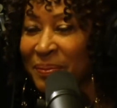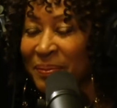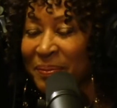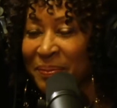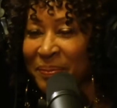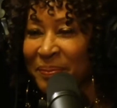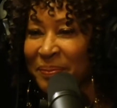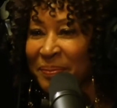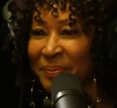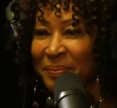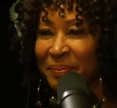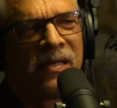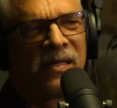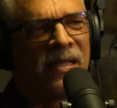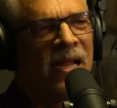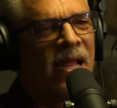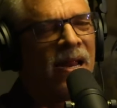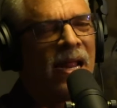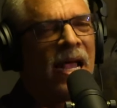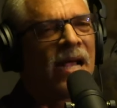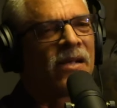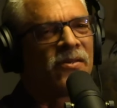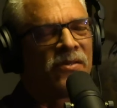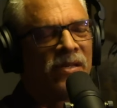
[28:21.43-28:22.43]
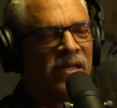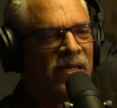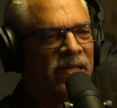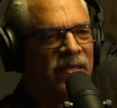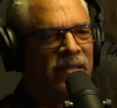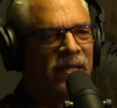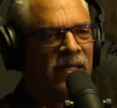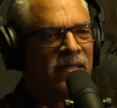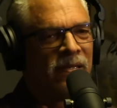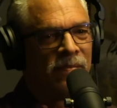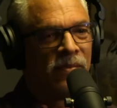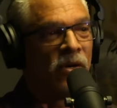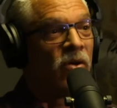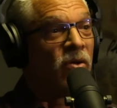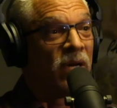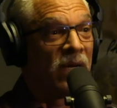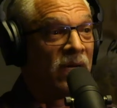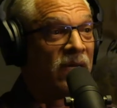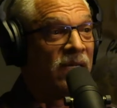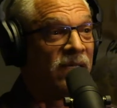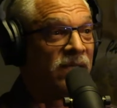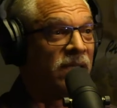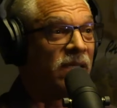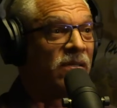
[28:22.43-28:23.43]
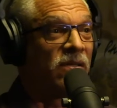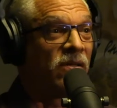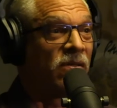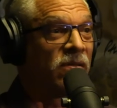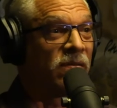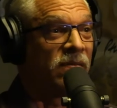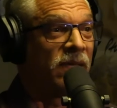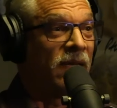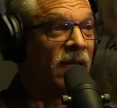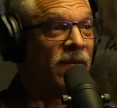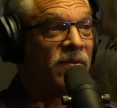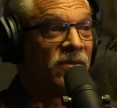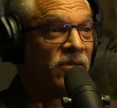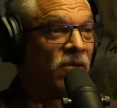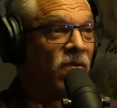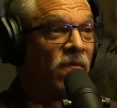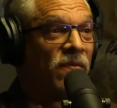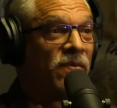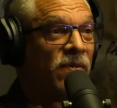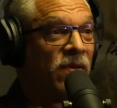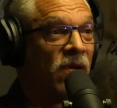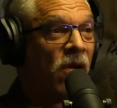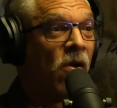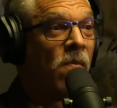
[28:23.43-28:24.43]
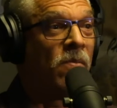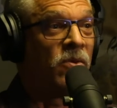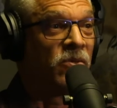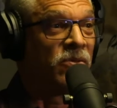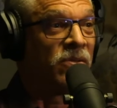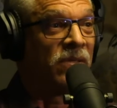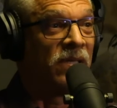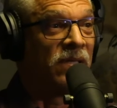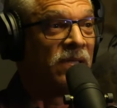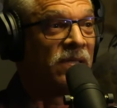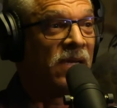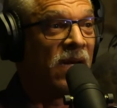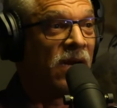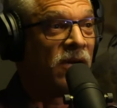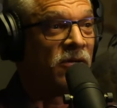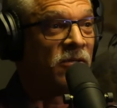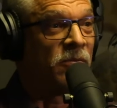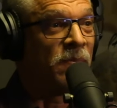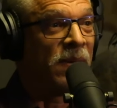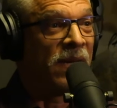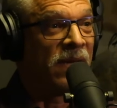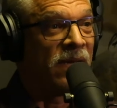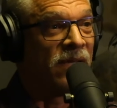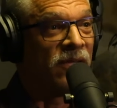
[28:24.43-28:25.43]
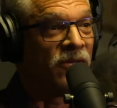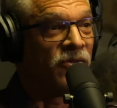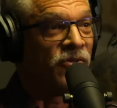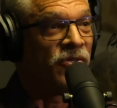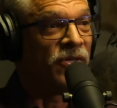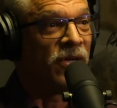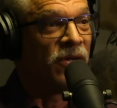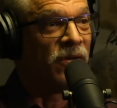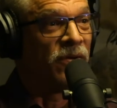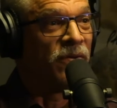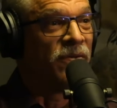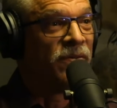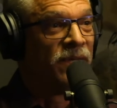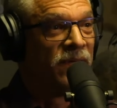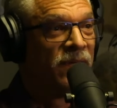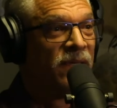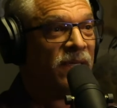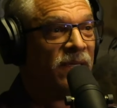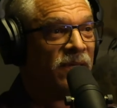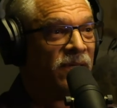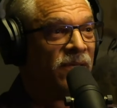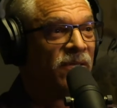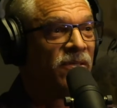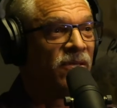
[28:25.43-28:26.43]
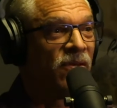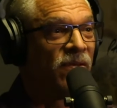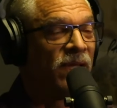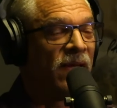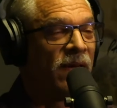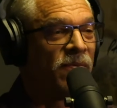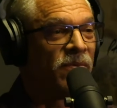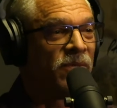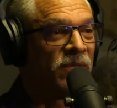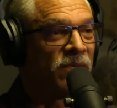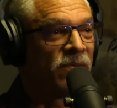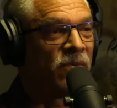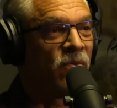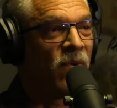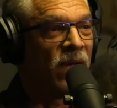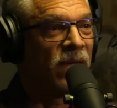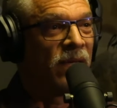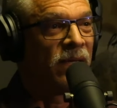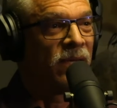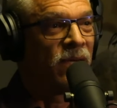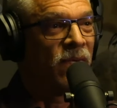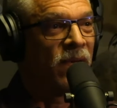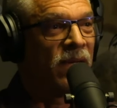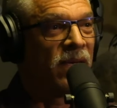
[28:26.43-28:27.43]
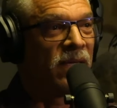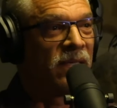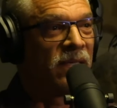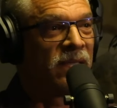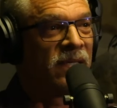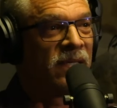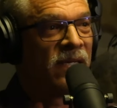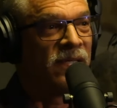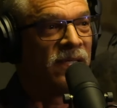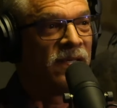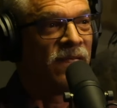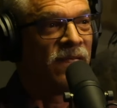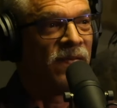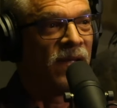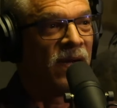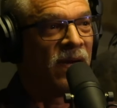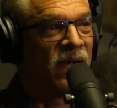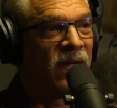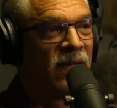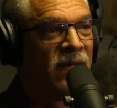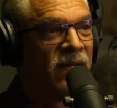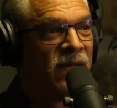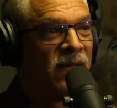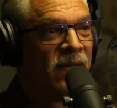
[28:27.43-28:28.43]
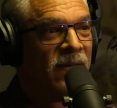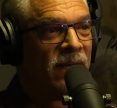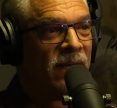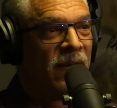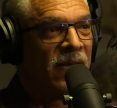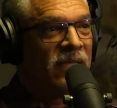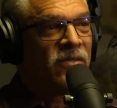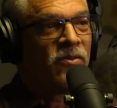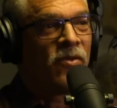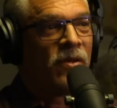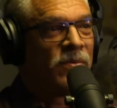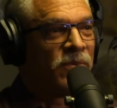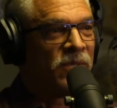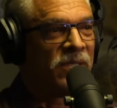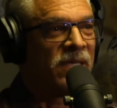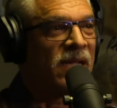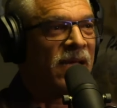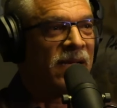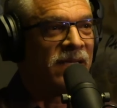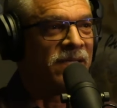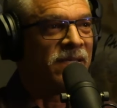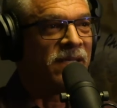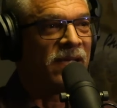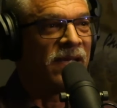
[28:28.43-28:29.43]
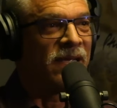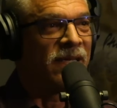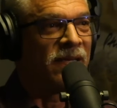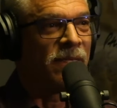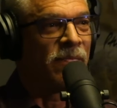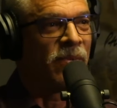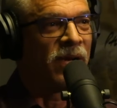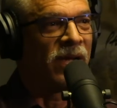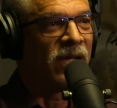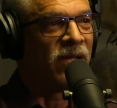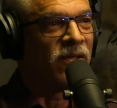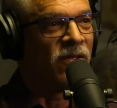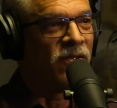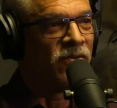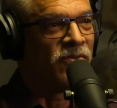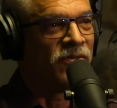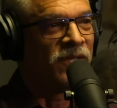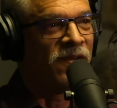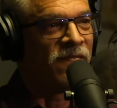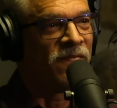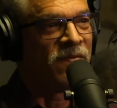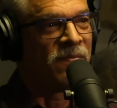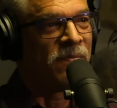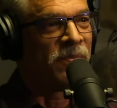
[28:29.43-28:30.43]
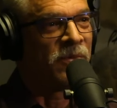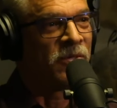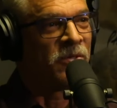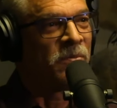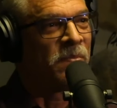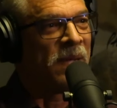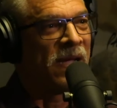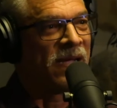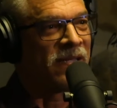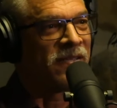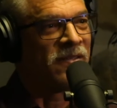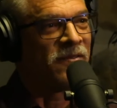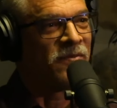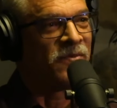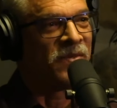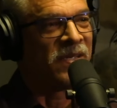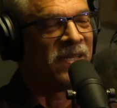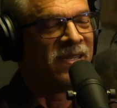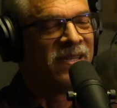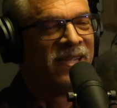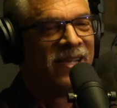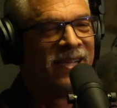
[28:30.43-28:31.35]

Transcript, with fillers: Yeah, because that actually at the Broad at least that was over almost the entire span of the show. The run, yes. So that was quite extensive there. Yes, I just thought it was a nice thing to bring all those different perspectives.